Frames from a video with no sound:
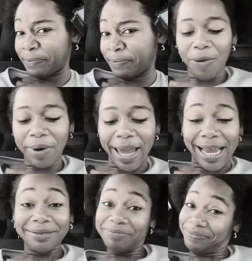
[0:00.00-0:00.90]
Okay,
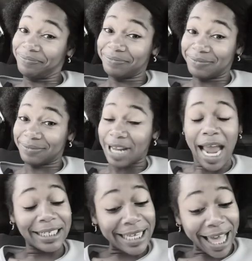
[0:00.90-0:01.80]

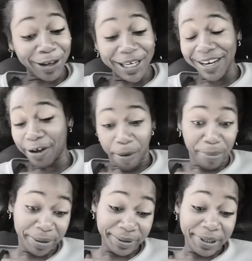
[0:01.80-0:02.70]
I tallied it up.
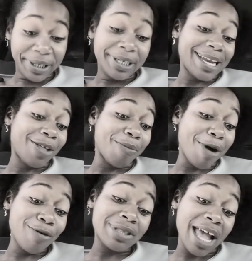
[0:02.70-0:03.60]
Now, the
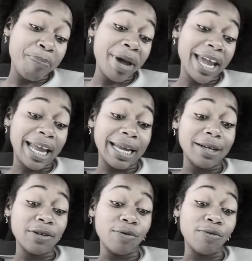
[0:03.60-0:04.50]
most I paid
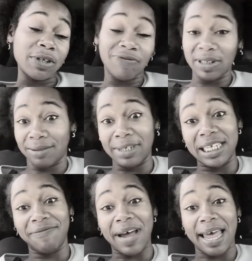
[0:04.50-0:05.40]
was for some
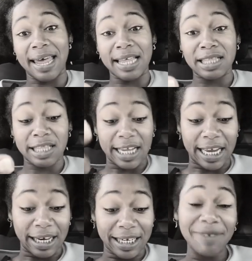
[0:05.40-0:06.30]
Levi's.
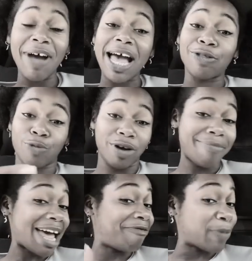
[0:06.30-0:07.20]
And Levi's run
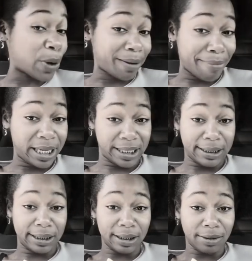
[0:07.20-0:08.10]
by
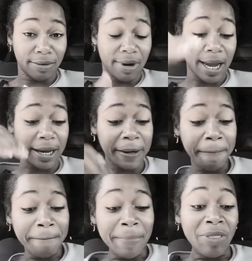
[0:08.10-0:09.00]
$40, okay?
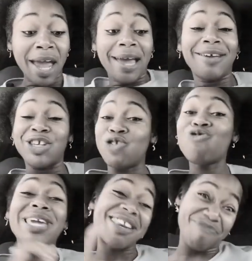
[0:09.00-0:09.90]
You
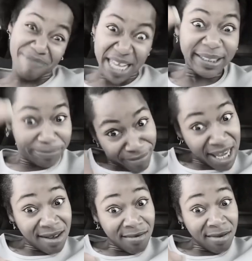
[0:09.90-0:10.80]
can miss me